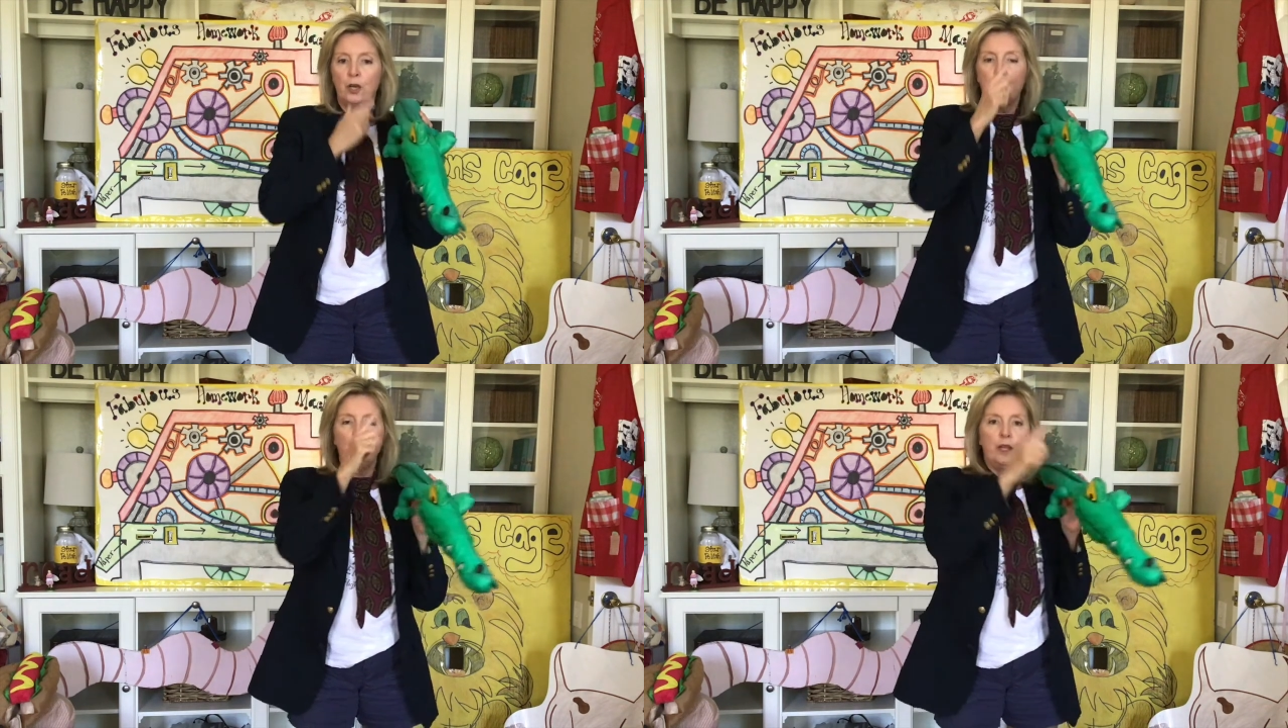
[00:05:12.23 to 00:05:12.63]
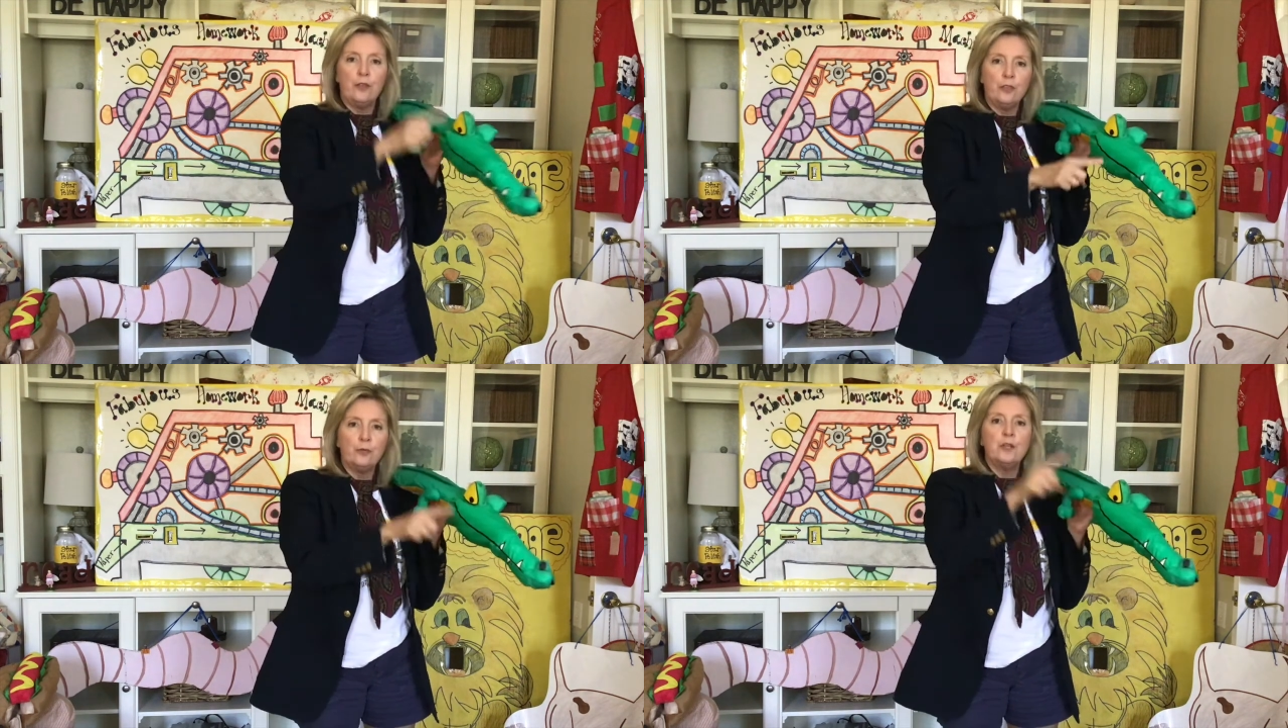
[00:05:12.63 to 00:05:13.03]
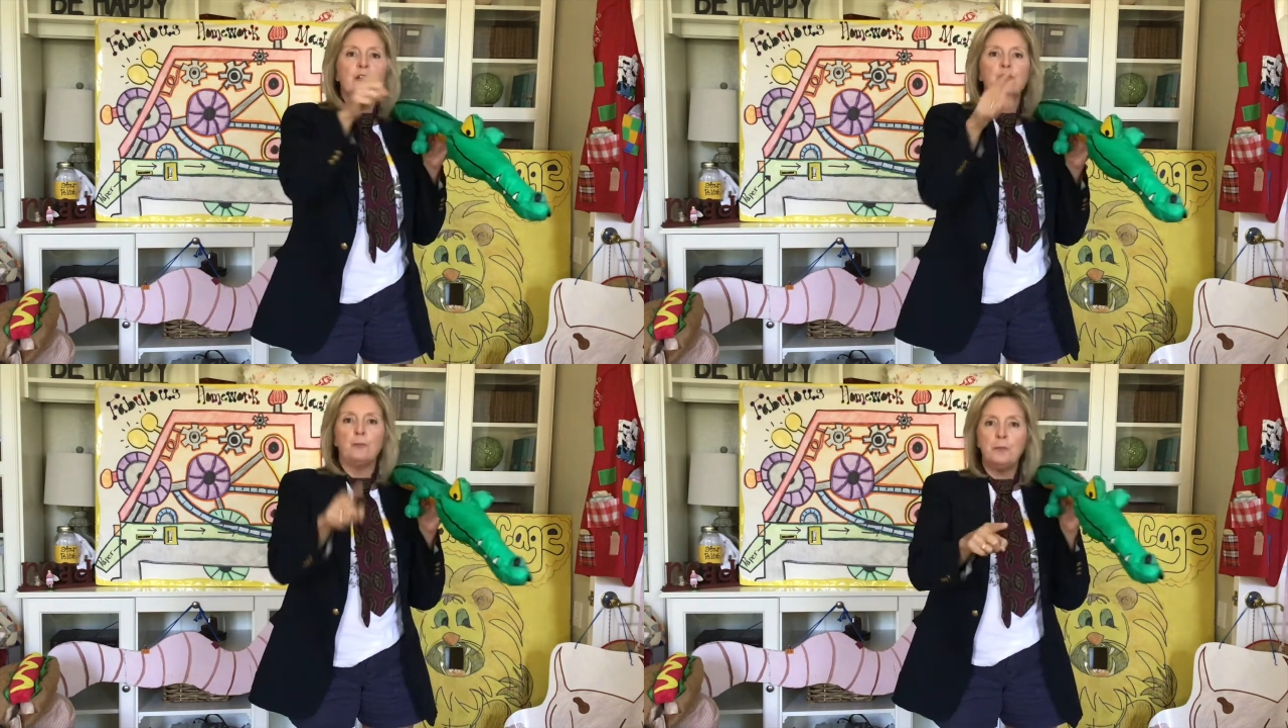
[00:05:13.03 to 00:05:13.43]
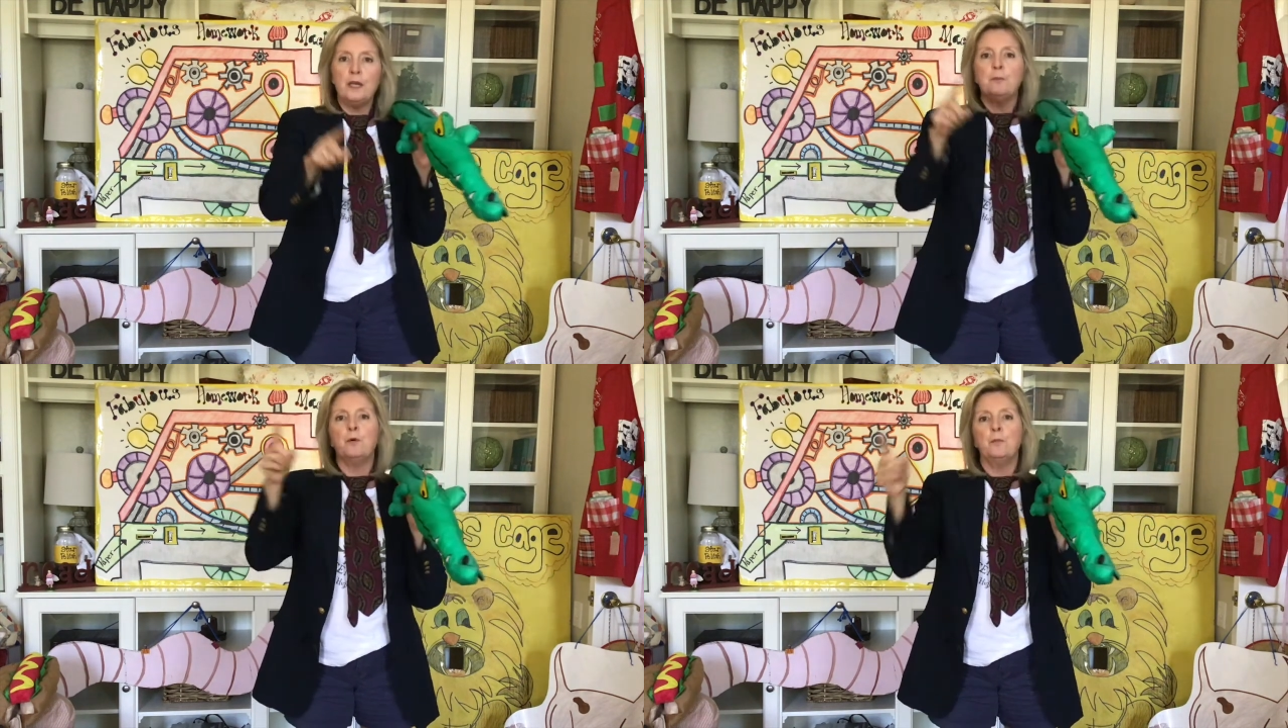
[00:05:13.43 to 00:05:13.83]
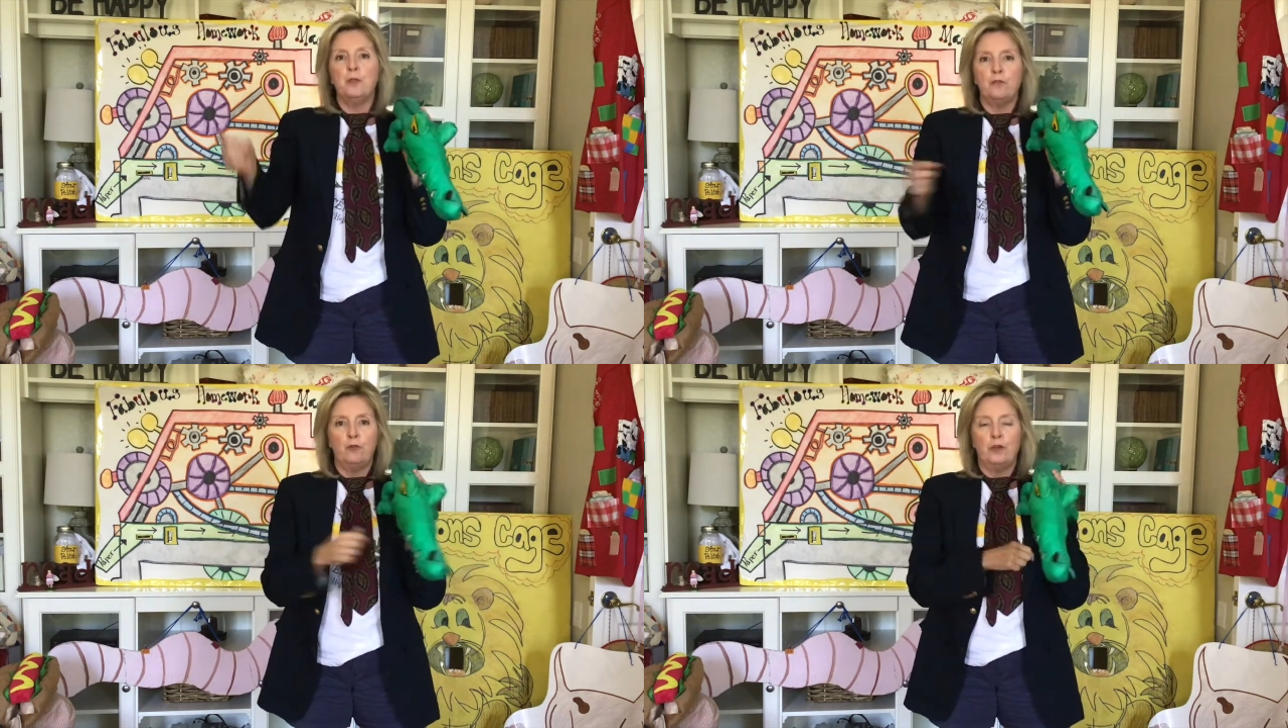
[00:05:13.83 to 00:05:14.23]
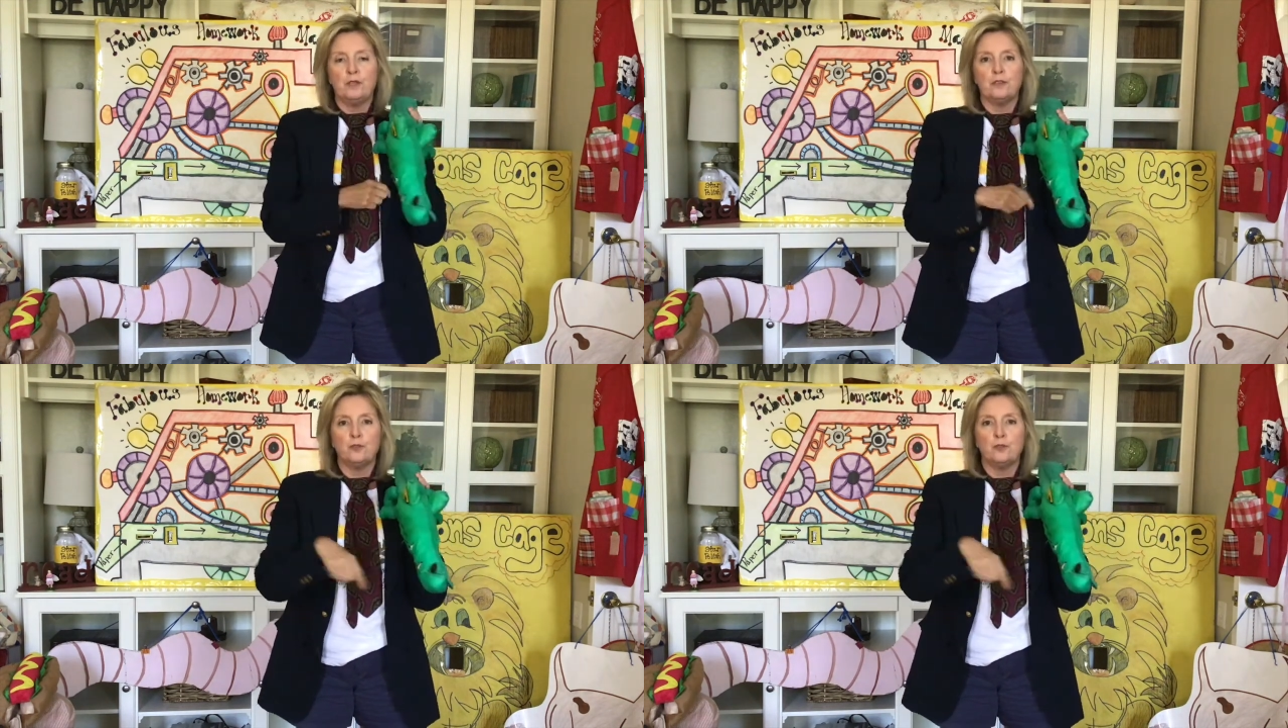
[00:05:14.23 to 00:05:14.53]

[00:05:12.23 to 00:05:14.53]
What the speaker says: we had 3 different people be the voices.